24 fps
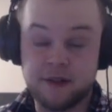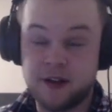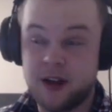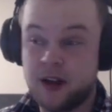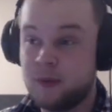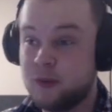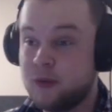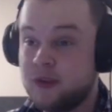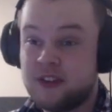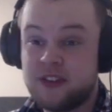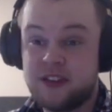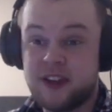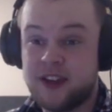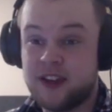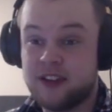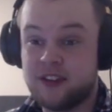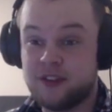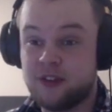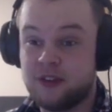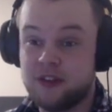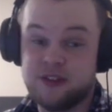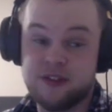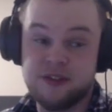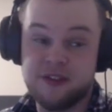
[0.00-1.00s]
I would say it's
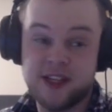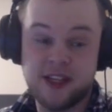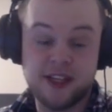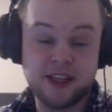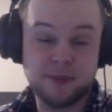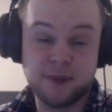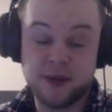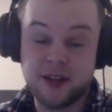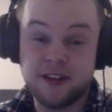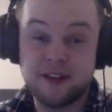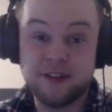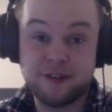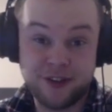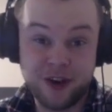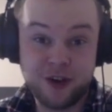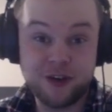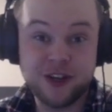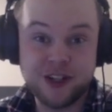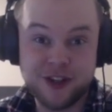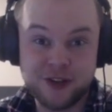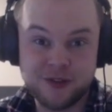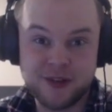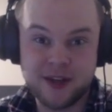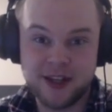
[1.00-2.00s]
not unique, but it's
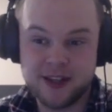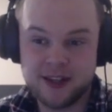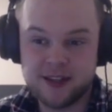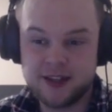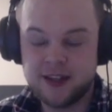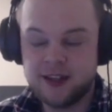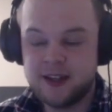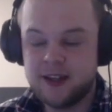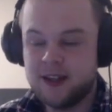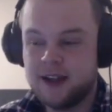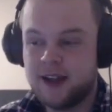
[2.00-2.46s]
very unique,